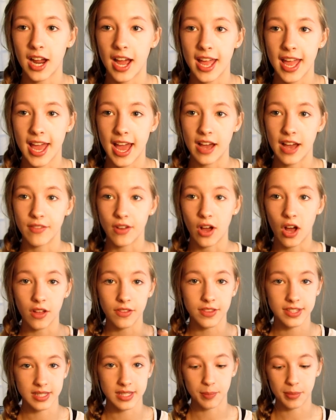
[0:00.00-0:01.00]
I have
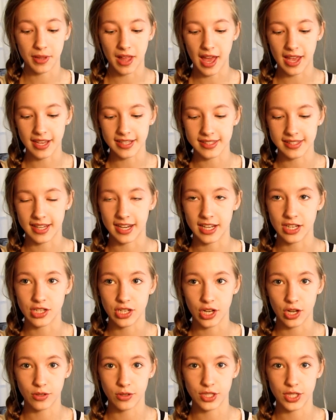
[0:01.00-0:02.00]
all the supplies that I
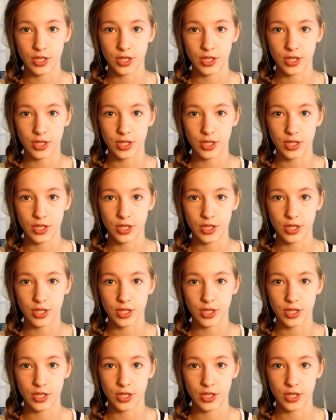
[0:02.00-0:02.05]
showed